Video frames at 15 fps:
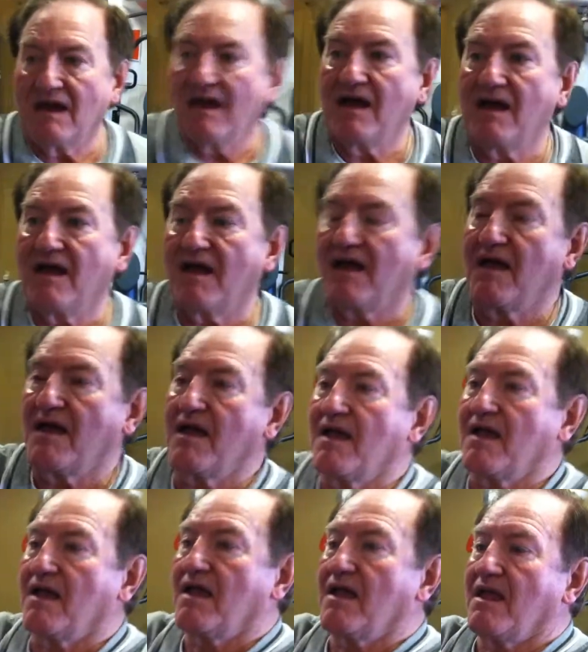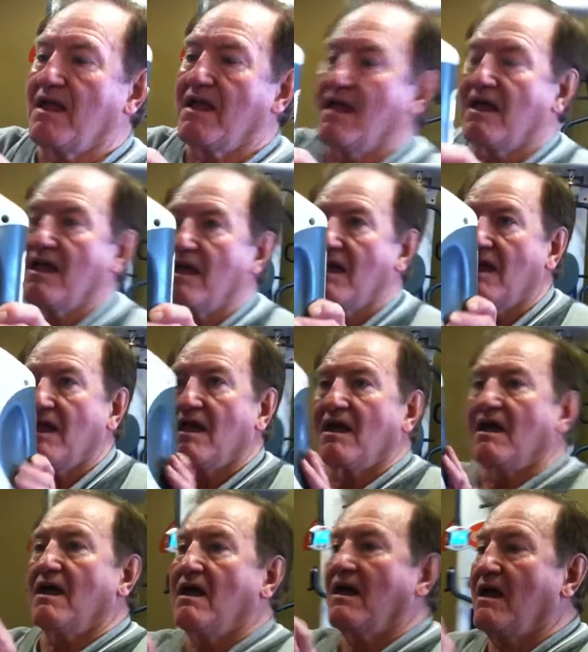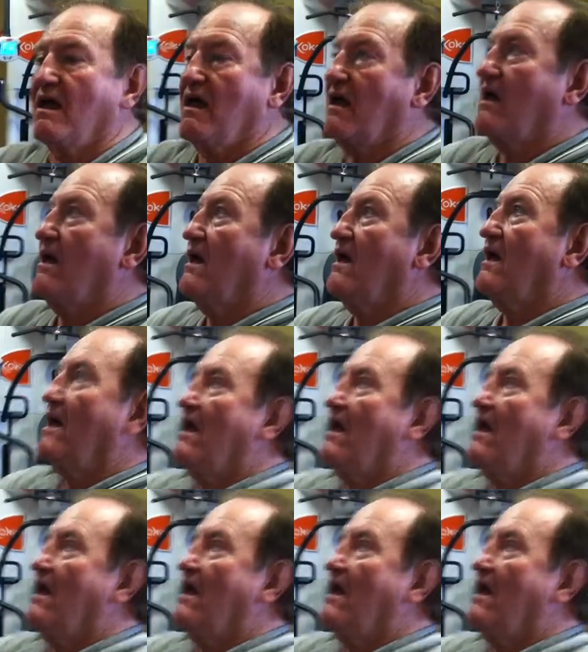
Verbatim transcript: All right, real quickly, just state your first name and age.